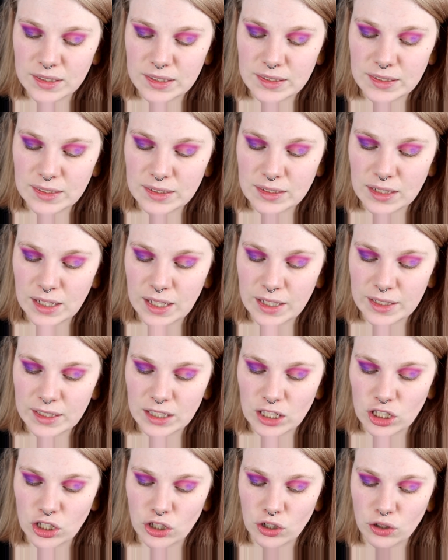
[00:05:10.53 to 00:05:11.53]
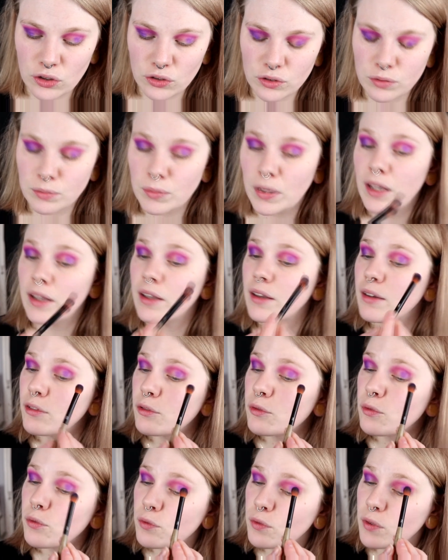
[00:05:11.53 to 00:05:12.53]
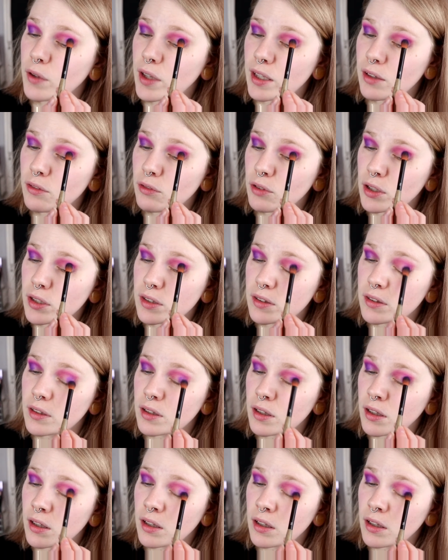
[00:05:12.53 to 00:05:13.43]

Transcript: this is like not my favorite